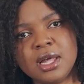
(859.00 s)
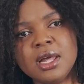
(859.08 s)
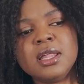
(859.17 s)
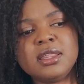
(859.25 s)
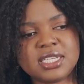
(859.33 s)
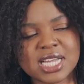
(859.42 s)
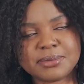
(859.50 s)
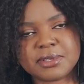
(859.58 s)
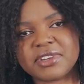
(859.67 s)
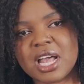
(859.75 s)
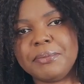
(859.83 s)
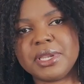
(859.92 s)
the types of
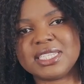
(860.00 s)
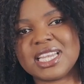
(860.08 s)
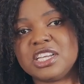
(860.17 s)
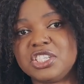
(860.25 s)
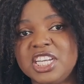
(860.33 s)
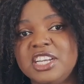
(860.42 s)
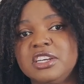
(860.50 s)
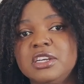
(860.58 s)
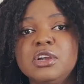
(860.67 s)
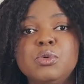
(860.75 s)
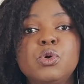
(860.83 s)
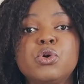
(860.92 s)
companies that I share
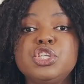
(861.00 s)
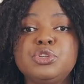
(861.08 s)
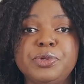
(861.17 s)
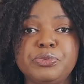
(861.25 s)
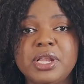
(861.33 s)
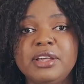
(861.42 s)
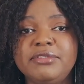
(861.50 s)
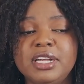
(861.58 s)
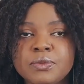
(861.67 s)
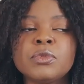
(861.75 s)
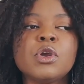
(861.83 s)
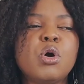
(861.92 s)
were going to be
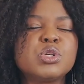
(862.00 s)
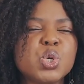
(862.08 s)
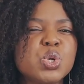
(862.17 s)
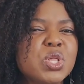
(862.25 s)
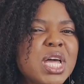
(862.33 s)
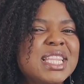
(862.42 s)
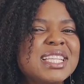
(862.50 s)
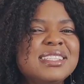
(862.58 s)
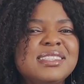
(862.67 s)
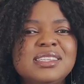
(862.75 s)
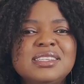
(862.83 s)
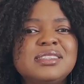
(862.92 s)
relevant. Also know that this
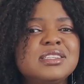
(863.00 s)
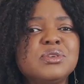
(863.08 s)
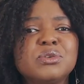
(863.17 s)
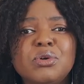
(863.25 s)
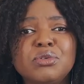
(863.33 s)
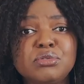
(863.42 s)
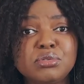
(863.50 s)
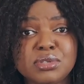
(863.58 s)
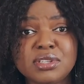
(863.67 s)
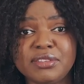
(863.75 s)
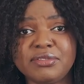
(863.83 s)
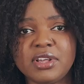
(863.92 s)
list is not
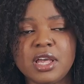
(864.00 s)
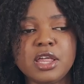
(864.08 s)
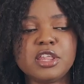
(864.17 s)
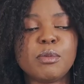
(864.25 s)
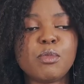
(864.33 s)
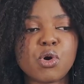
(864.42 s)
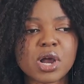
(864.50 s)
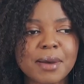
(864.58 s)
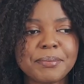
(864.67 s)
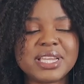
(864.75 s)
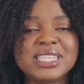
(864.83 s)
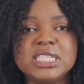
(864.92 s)
conclusive. There are more
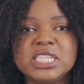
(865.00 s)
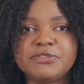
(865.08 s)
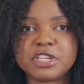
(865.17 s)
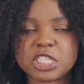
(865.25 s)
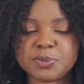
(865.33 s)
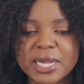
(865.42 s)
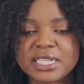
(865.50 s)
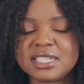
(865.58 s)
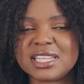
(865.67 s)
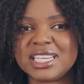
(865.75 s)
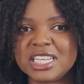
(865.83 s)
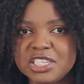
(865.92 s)
companies in different spaces
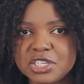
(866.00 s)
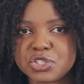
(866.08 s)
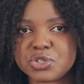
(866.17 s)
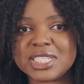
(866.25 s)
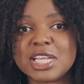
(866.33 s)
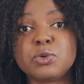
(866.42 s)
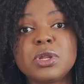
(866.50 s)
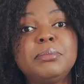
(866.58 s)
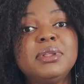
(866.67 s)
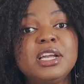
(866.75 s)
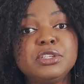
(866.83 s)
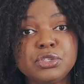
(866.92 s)
and industries that would
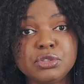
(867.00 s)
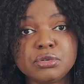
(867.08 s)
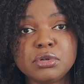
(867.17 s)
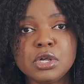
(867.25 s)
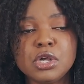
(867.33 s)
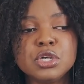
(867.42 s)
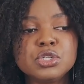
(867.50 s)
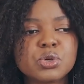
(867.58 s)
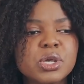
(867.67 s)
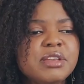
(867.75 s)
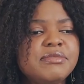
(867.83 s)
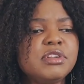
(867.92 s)
apply to you.
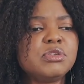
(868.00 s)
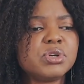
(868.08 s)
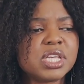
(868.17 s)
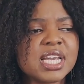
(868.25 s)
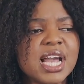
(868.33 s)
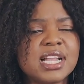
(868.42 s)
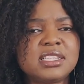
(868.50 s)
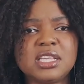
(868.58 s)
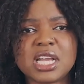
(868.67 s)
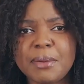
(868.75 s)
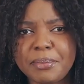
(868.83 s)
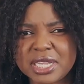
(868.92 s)
So even looking at the
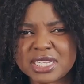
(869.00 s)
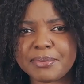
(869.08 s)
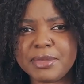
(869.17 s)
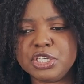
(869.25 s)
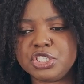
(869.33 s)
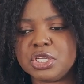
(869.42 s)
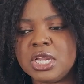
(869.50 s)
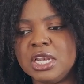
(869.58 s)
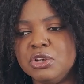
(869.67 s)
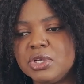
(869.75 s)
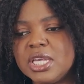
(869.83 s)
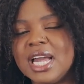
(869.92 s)
companies I mentioned and
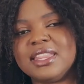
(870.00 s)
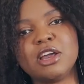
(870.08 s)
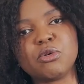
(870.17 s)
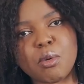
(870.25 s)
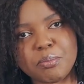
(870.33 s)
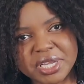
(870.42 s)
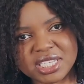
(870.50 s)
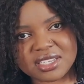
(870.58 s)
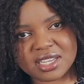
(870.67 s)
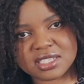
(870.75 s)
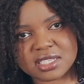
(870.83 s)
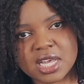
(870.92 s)
looking at their
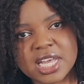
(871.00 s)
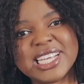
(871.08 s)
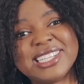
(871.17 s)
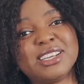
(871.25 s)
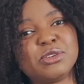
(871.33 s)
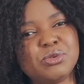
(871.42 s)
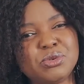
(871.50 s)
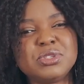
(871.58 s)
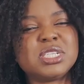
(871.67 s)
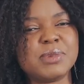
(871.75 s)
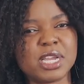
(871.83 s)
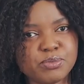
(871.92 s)
competitors is a good,
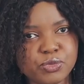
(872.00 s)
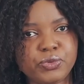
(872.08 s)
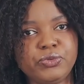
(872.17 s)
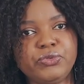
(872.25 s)
smart move.